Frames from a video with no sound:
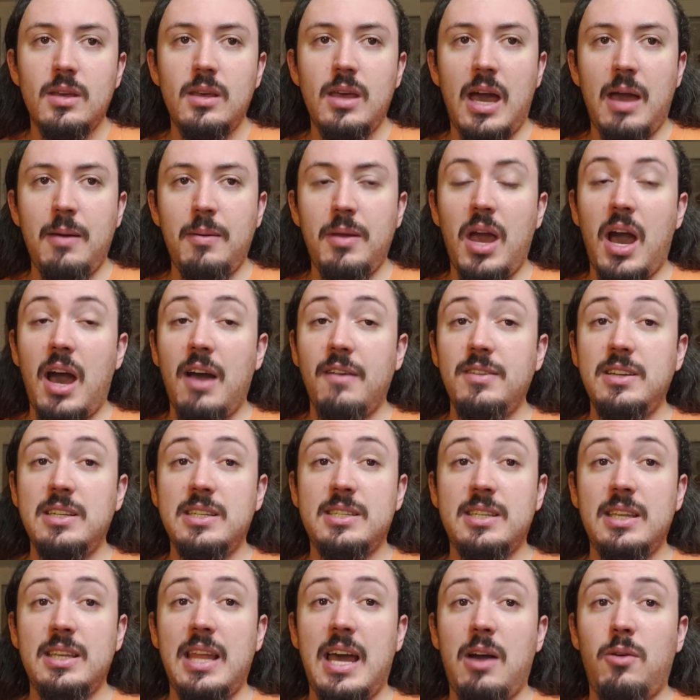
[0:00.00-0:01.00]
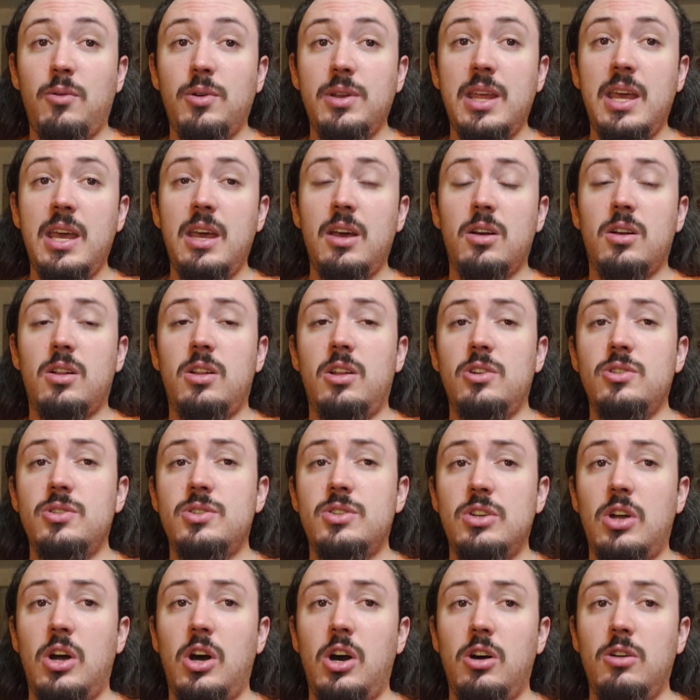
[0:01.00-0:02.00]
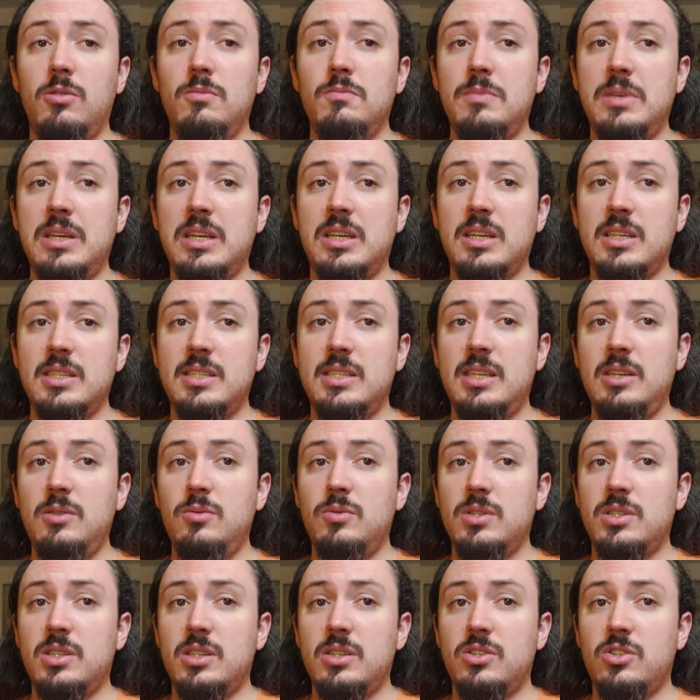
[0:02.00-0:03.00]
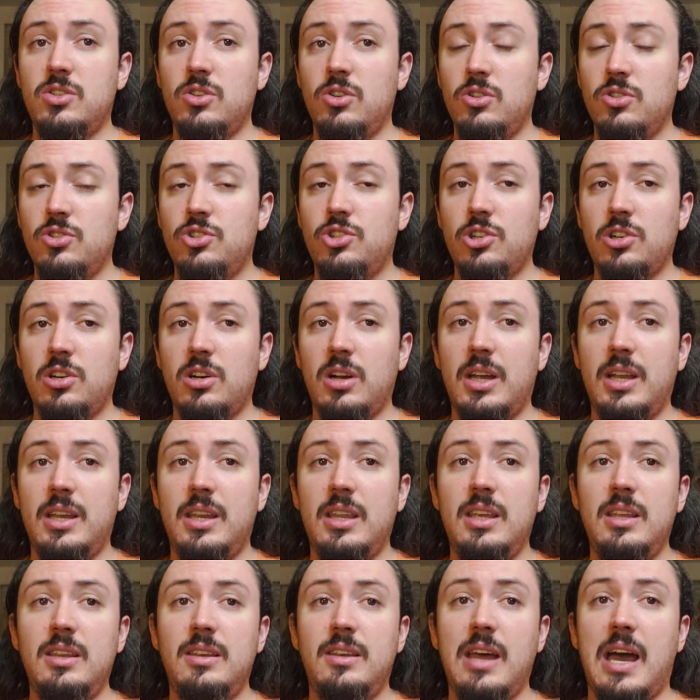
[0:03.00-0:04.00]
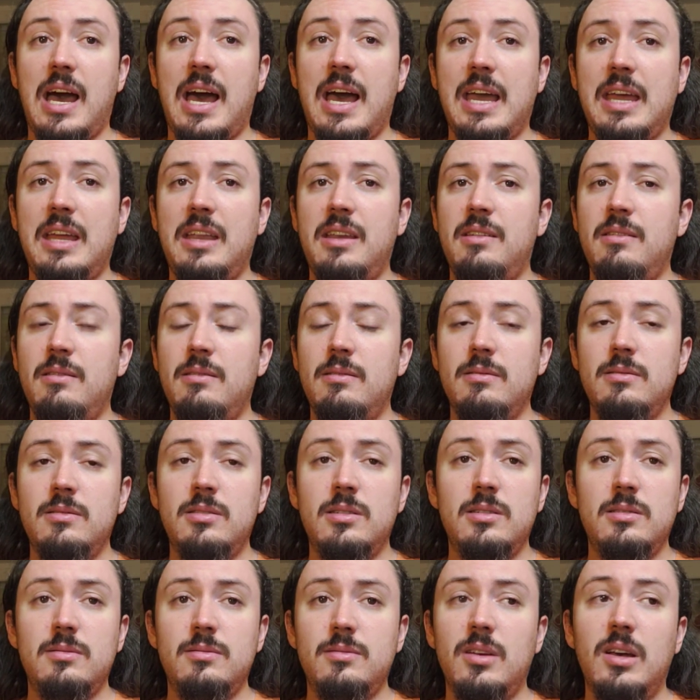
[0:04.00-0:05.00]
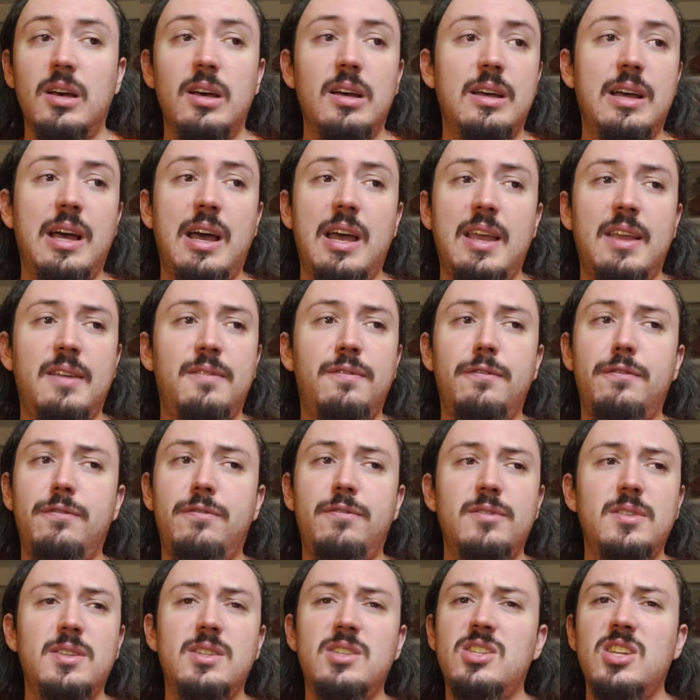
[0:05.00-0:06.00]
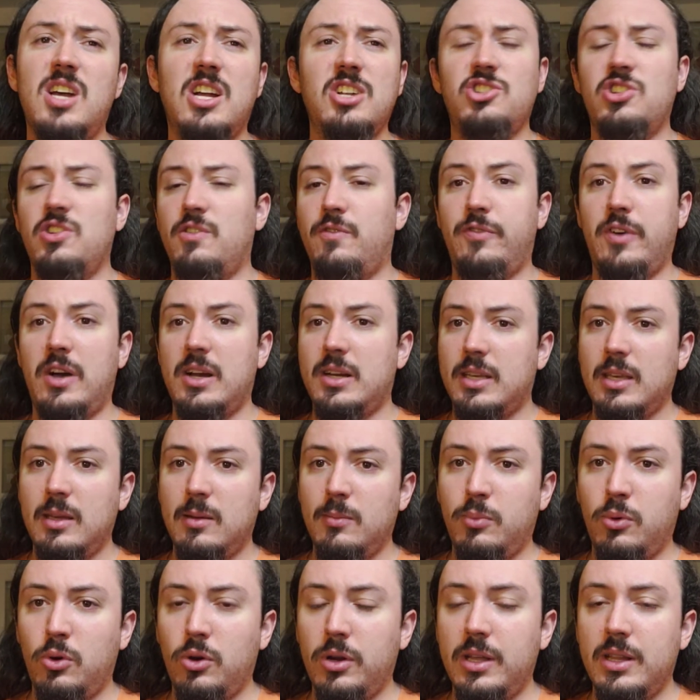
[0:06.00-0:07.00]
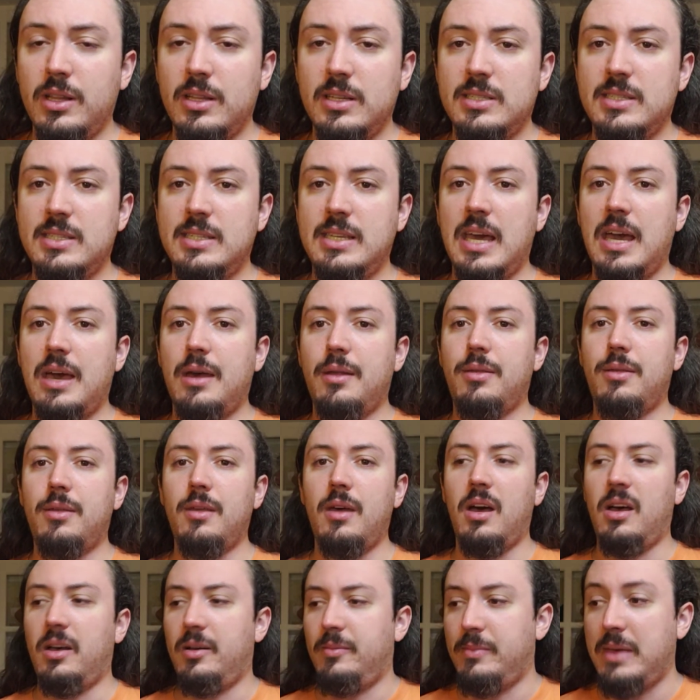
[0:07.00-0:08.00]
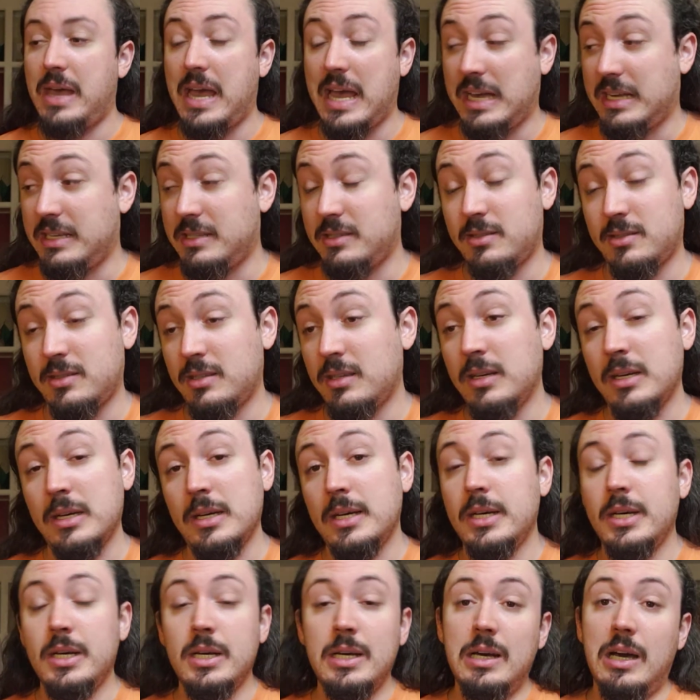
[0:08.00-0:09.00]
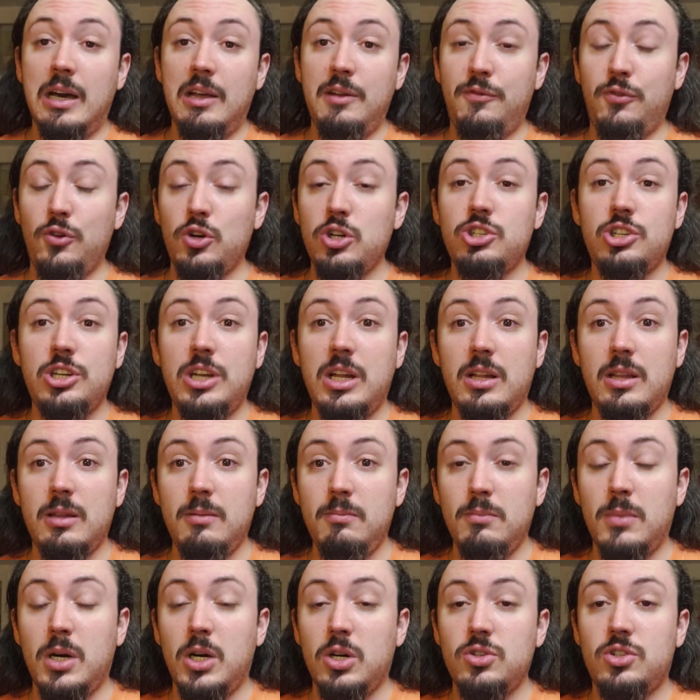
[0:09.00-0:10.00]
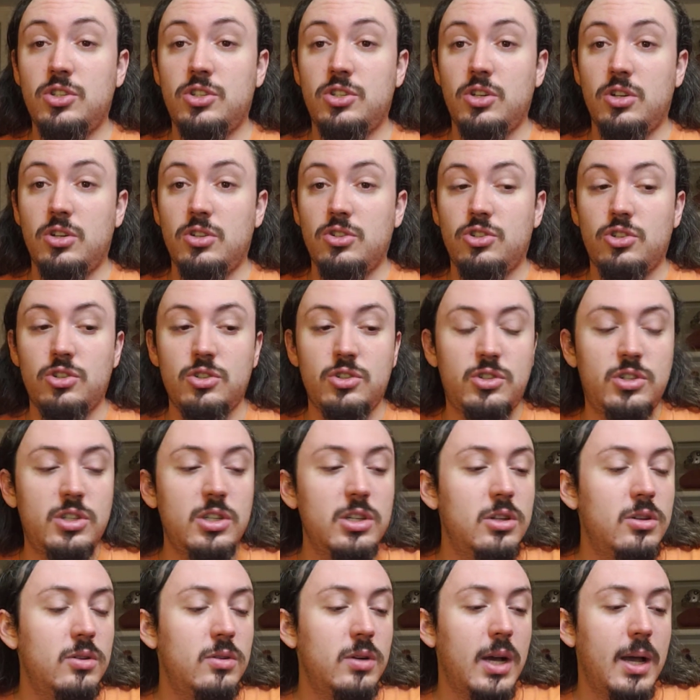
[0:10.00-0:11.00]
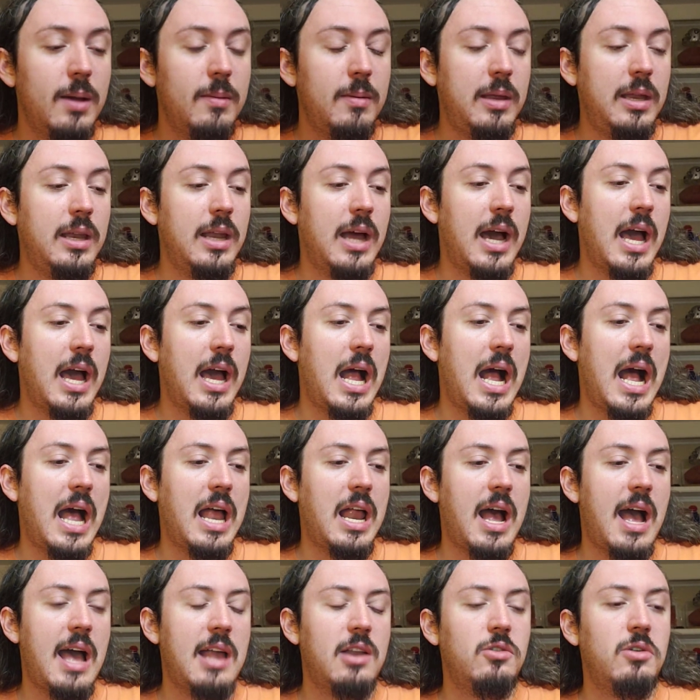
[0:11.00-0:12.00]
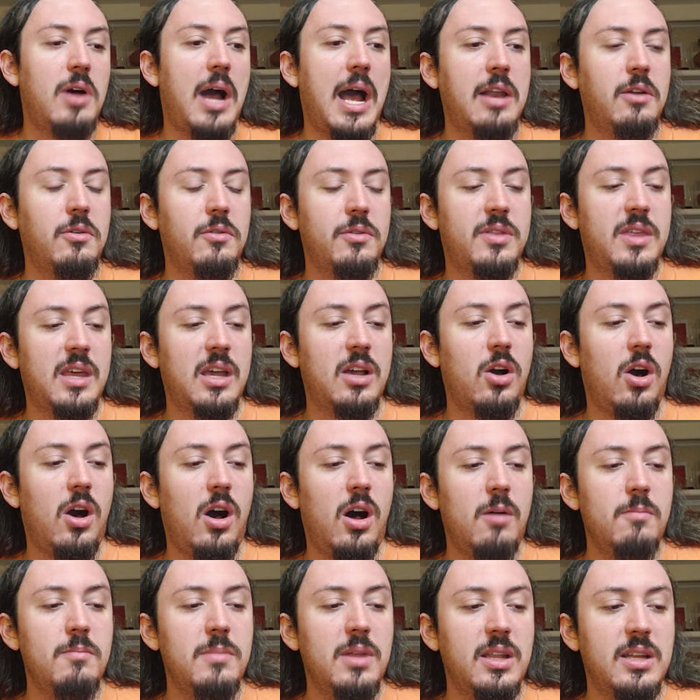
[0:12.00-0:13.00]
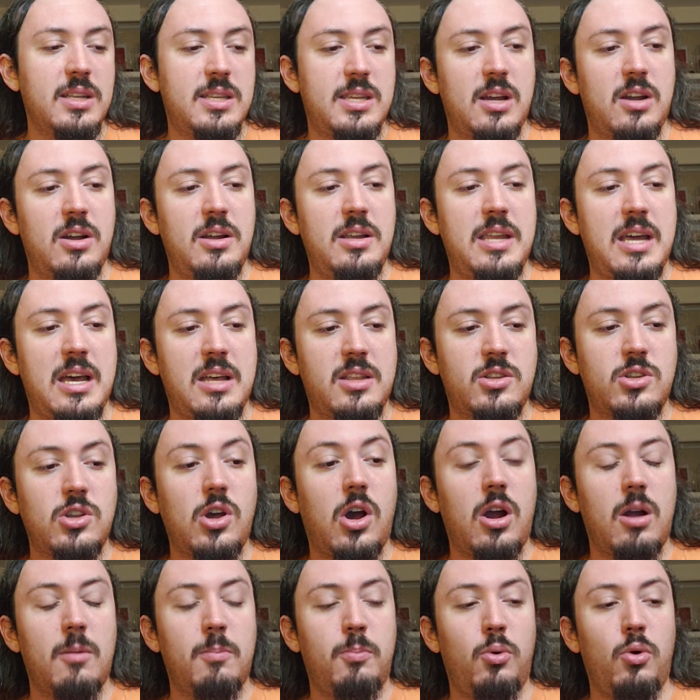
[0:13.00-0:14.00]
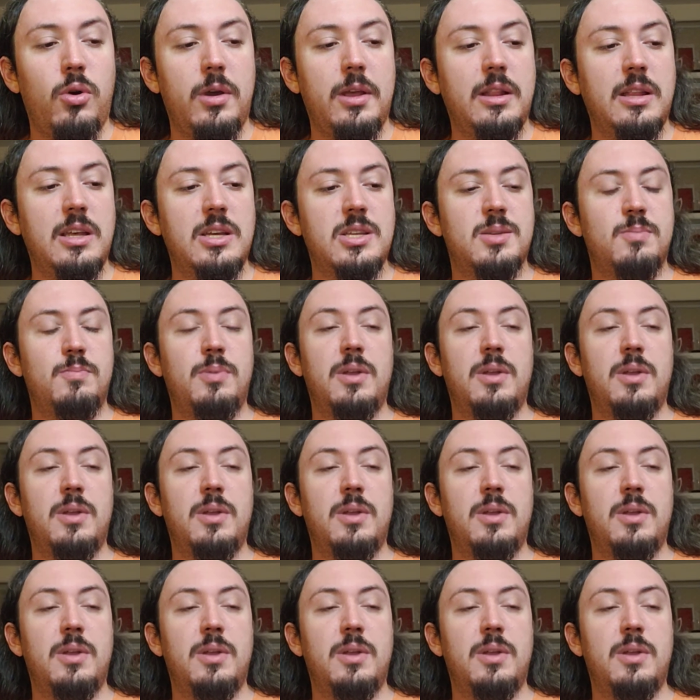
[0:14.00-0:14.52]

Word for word: I mean, obviously that one hit close to home because he was a soldier and he died uh, such a fucking pointless death. Um, as unfortunately most soldiers do. I mean, I, I don't I don't think all military deaths are pointless,